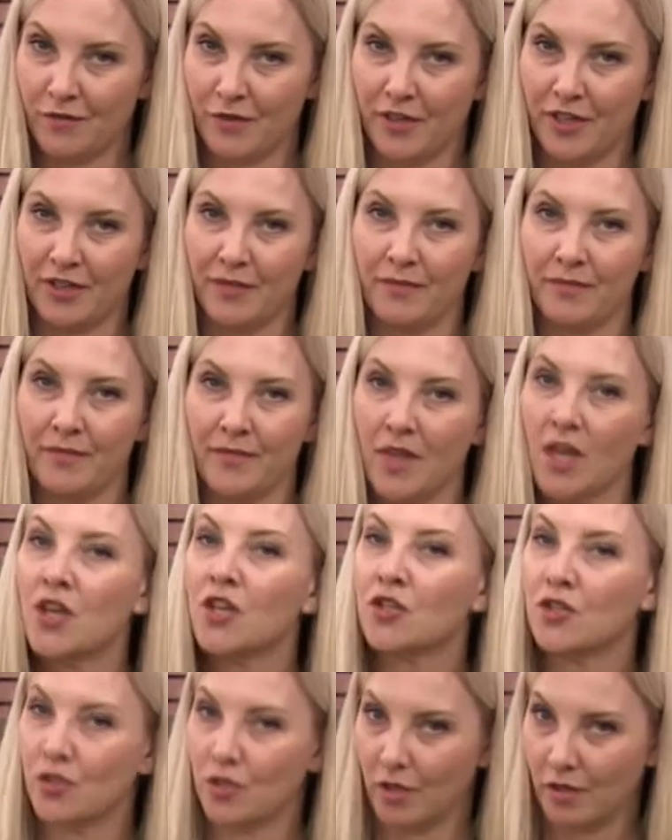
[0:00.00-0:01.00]
for you.
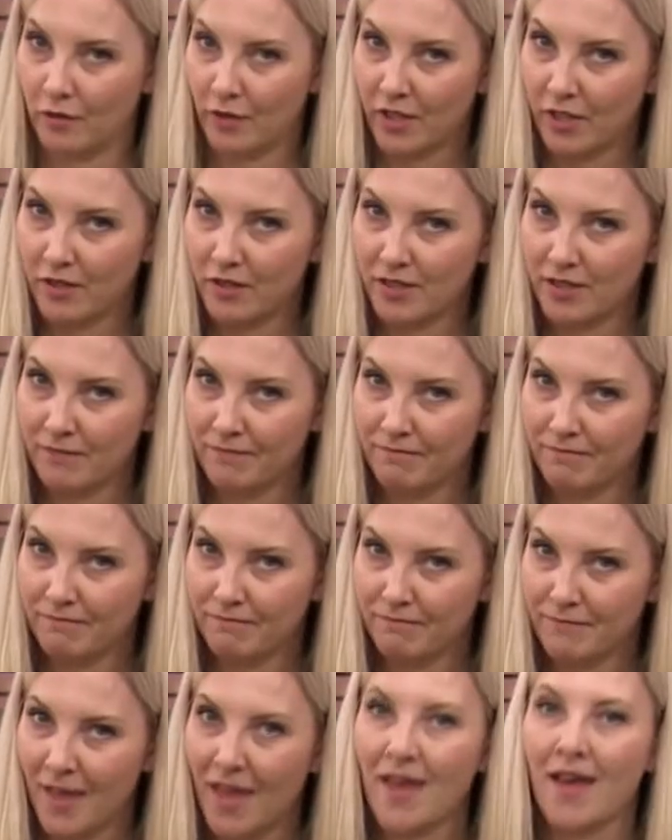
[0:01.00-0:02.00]
Do you have wrinkles?
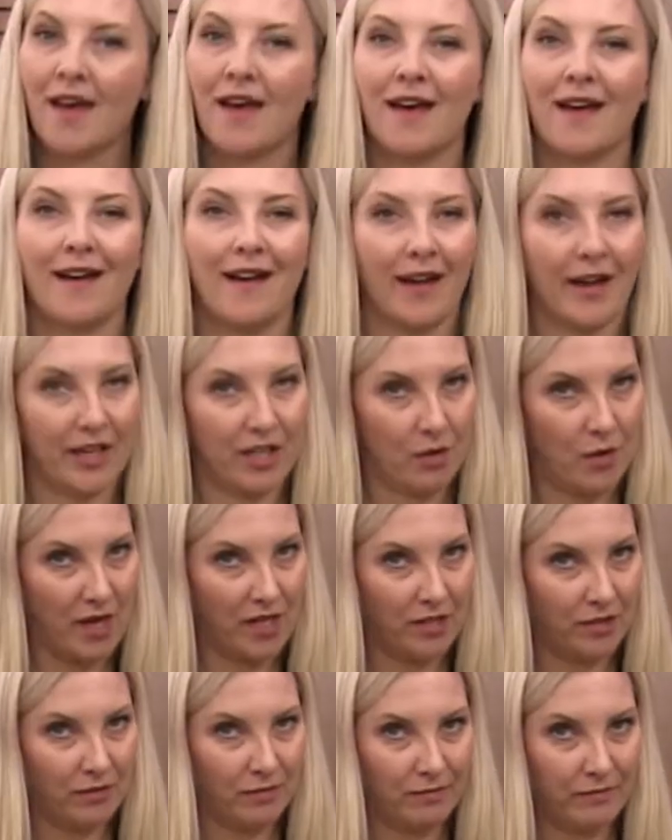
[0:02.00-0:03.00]
I know I
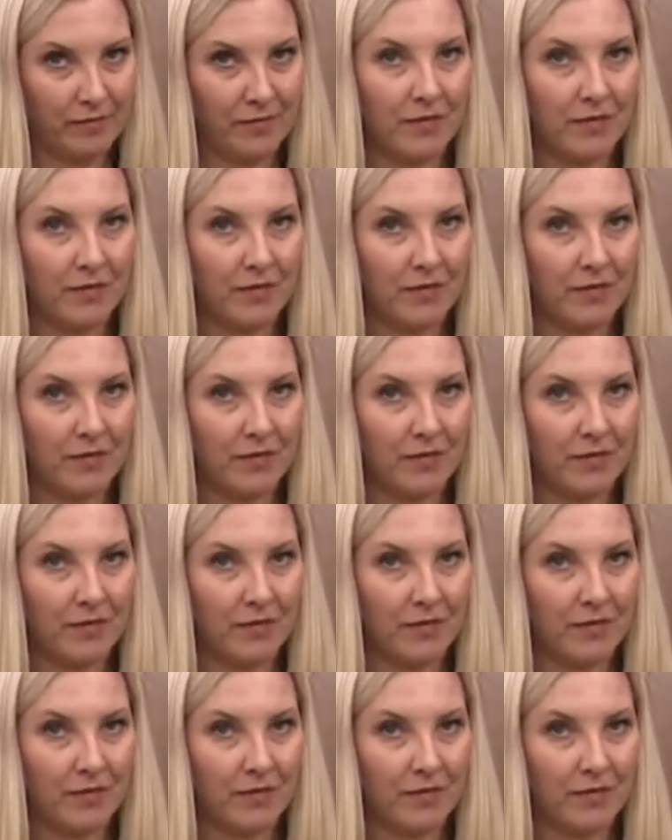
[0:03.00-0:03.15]
do.